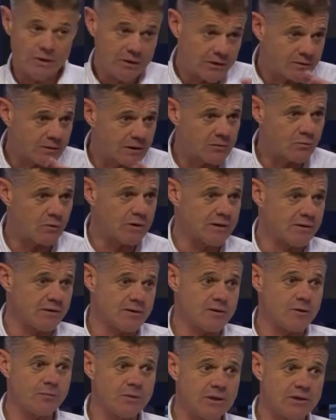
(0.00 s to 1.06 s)
We looked at what the
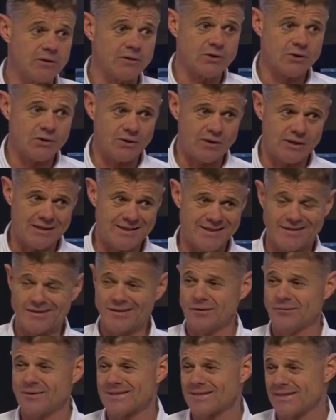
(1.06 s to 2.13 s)
typical journey down
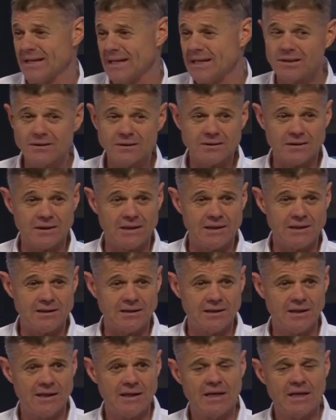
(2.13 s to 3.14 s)
Lover's Lane looked like.